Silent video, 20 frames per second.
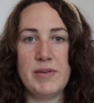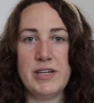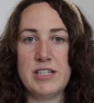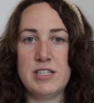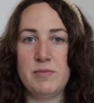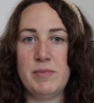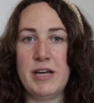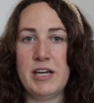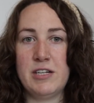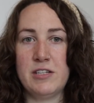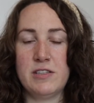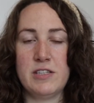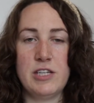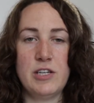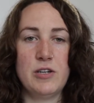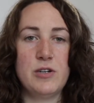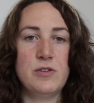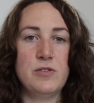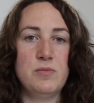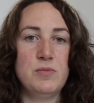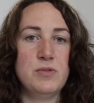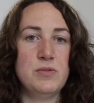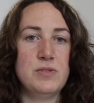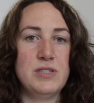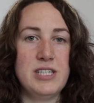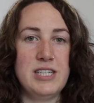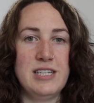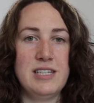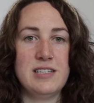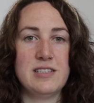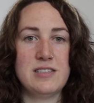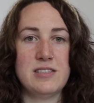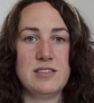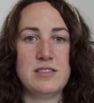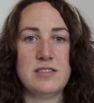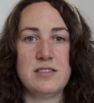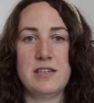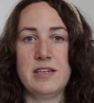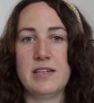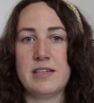independently owned boutiques,
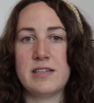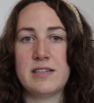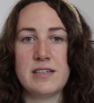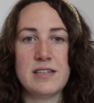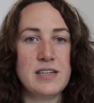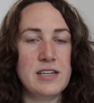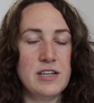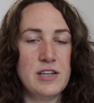it's like